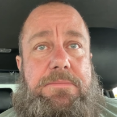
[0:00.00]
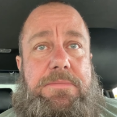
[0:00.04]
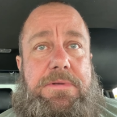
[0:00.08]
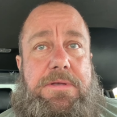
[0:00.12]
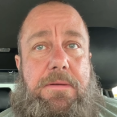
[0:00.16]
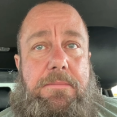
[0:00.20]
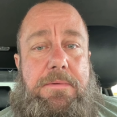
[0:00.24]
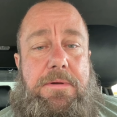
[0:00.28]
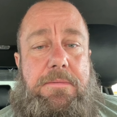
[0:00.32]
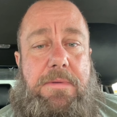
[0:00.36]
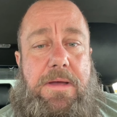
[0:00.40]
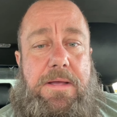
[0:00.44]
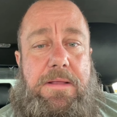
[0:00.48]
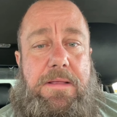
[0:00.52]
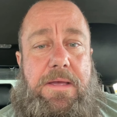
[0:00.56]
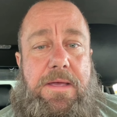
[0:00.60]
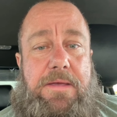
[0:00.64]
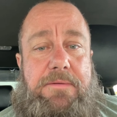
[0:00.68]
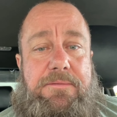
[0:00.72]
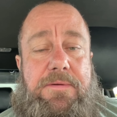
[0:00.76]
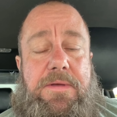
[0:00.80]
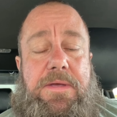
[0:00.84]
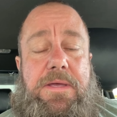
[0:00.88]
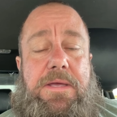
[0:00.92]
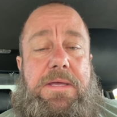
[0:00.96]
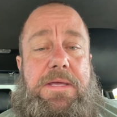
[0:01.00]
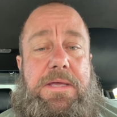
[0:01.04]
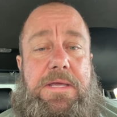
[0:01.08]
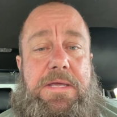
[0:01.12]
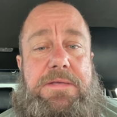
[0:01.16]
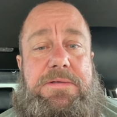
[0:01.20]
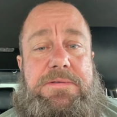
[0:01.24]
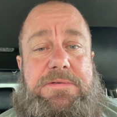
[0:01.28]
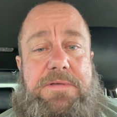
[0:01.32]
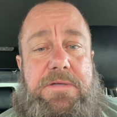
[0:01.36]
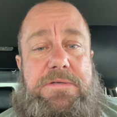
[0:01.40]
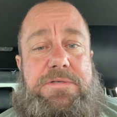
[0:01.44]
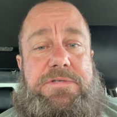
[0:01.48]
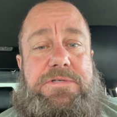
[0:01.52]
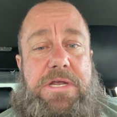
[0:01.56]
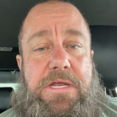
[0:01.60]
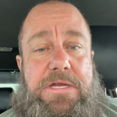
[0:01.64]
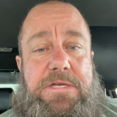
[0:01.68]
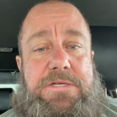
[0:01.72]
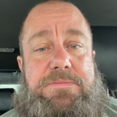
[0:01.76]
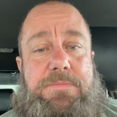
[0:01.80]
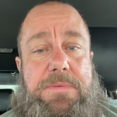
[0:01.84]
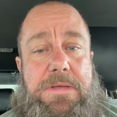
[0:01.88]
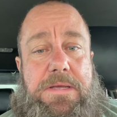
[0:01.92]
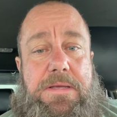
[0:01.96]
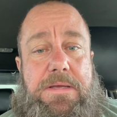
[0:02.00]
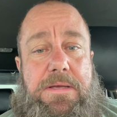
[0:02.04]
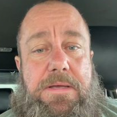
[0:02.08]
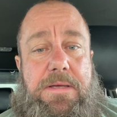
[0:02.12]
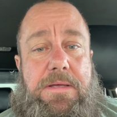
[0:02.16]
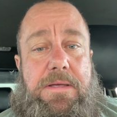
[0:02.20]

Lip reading: to come into my life, he's done changed me.